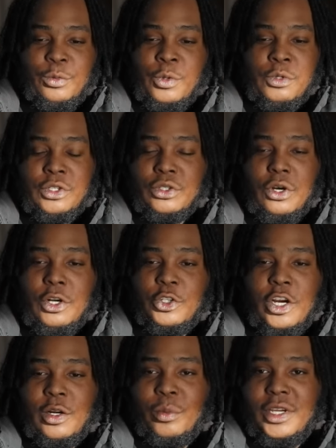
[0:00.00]
We was just all
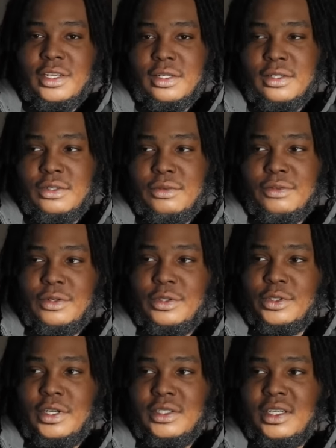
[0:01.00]
trying to make it. You feel what I'm
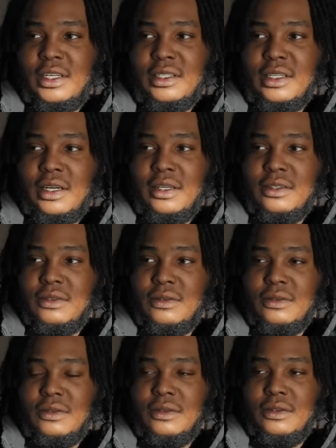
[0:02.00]
trying to say? Like mm-hmm.
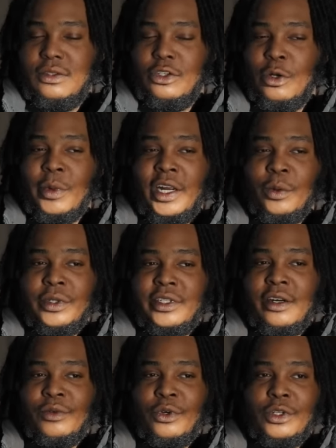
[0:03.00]
nobody was
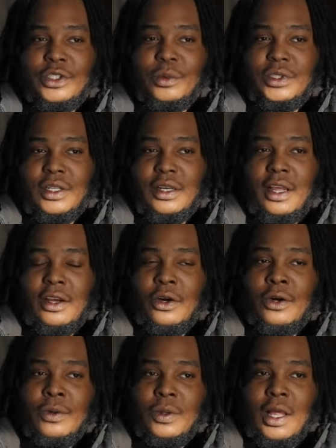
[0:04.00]
ever on some shit like,
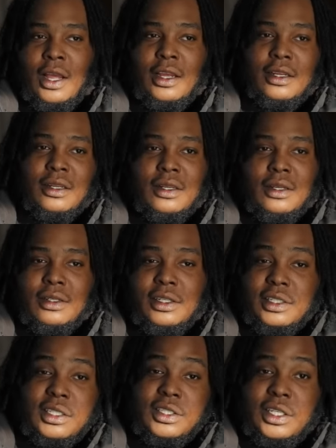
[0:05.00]
oh, like
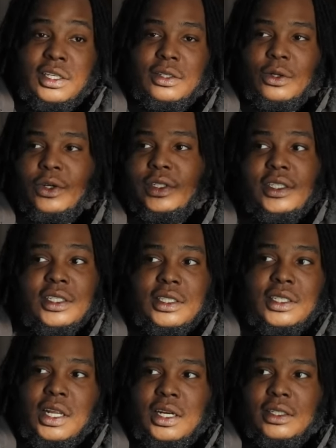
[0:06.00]
this is ye or this
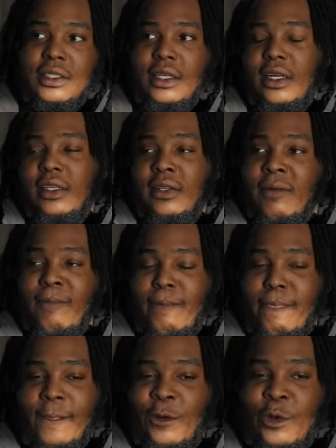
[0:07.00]
is lunch. Like
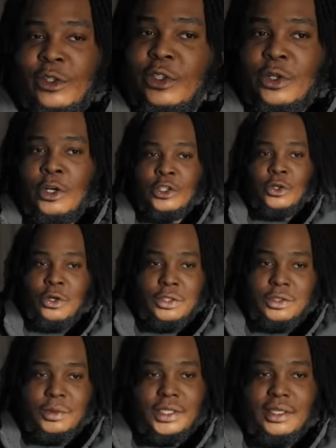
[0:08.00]
mm. you was just also on
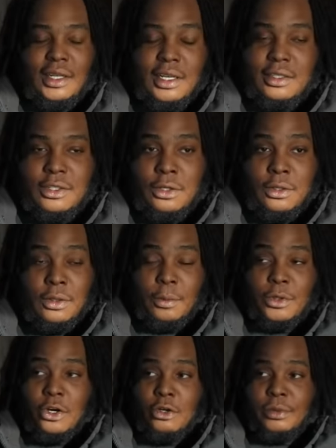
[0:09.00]
some shit like, yo,
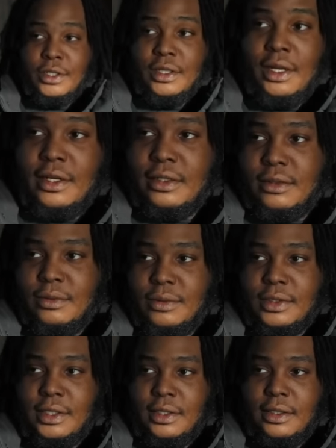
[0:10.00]
I'm Kobe. Like mm.
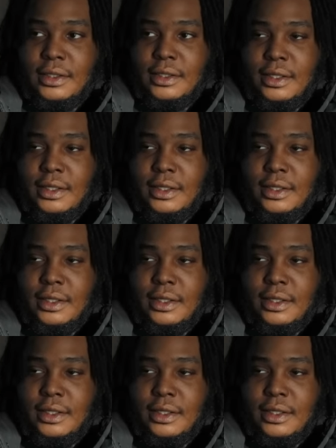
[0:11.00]
was good.